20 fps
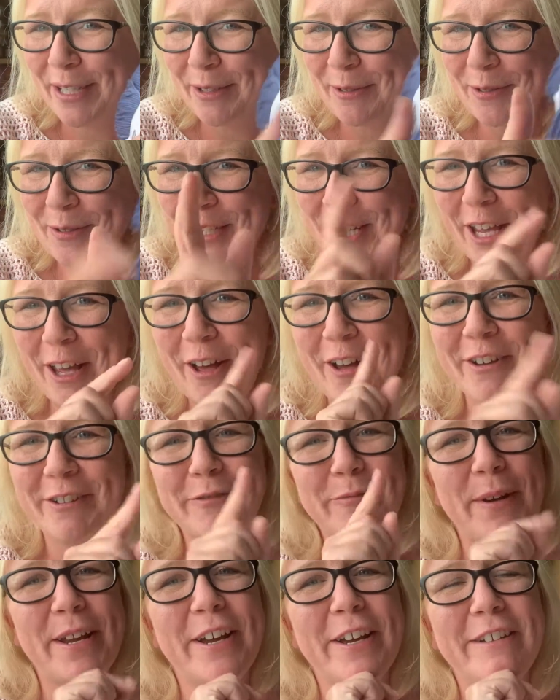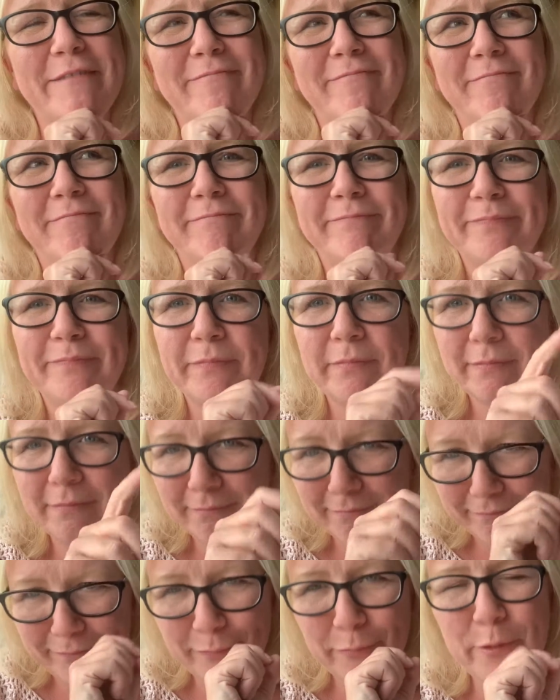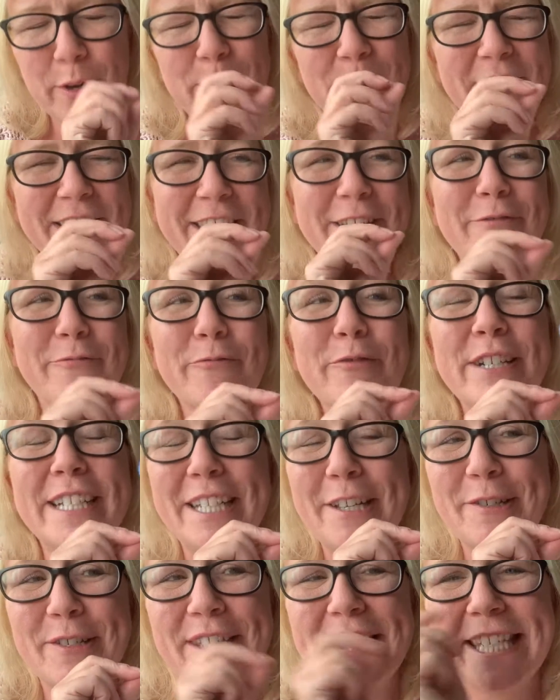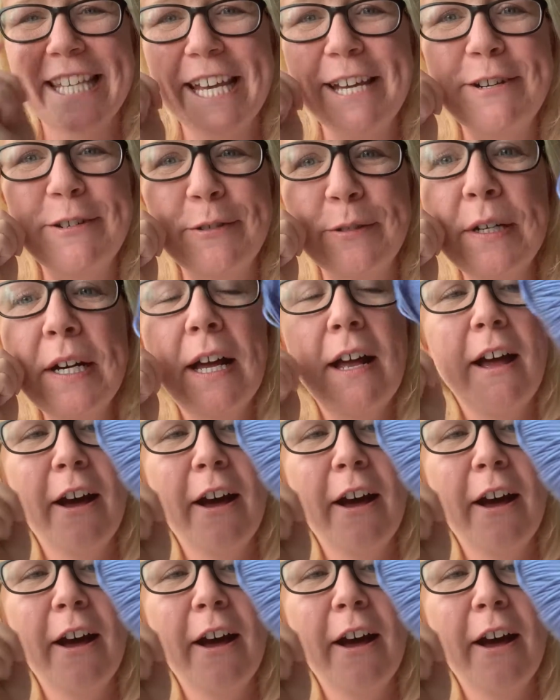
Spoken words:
order yarn when well, unless it's really on sale